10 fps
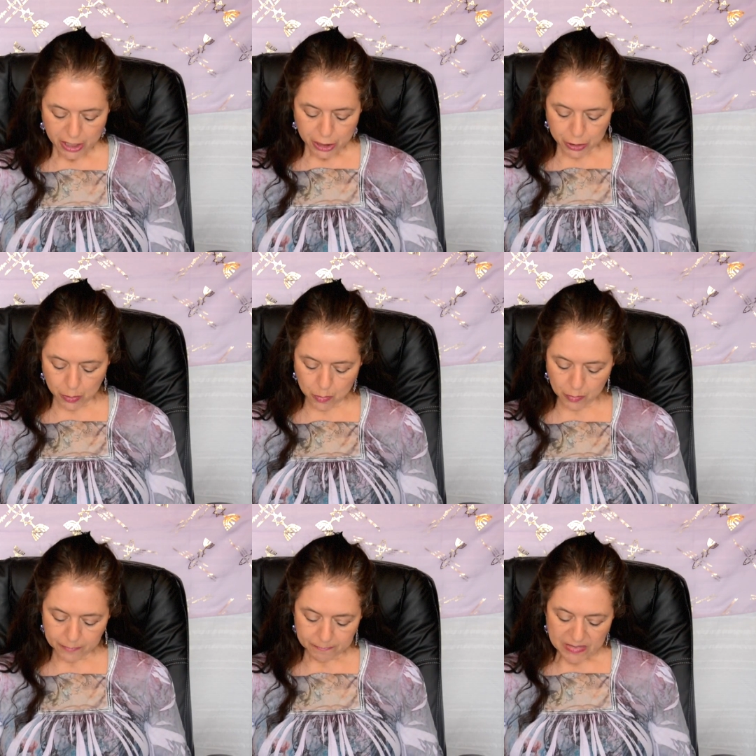So
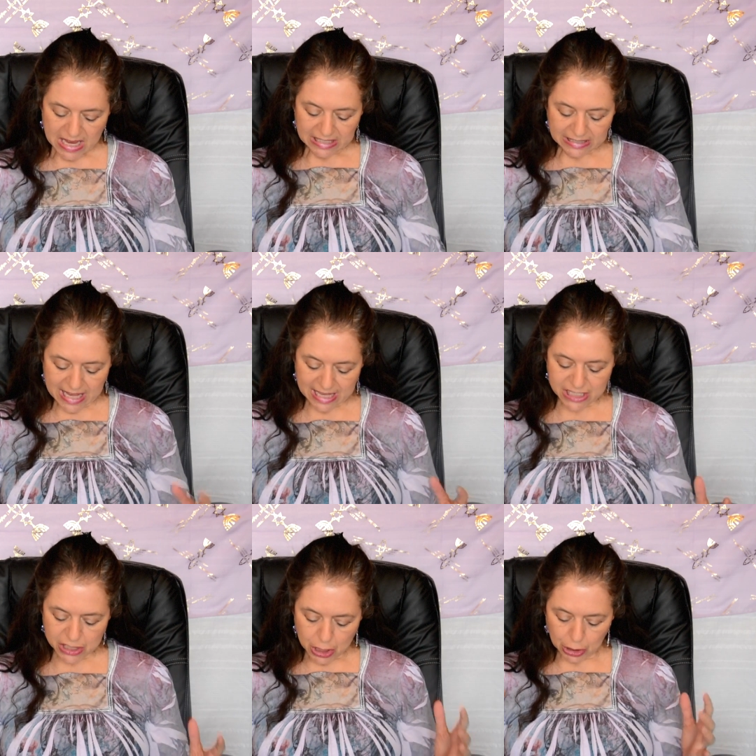
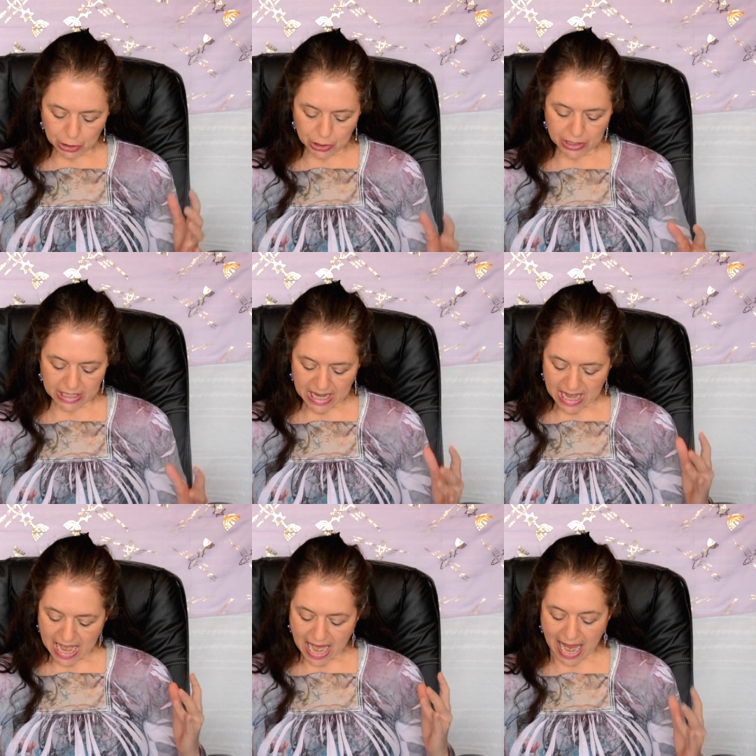let's look
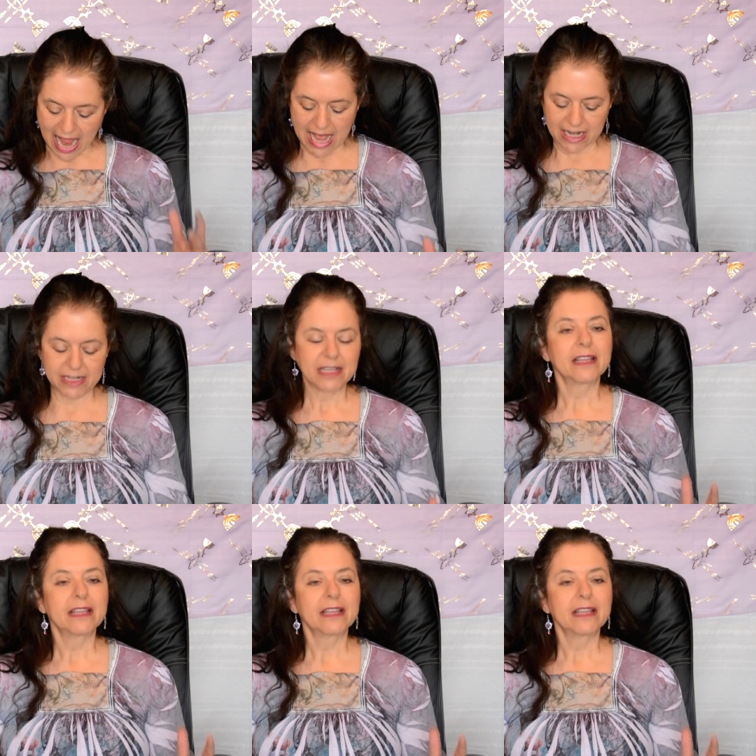at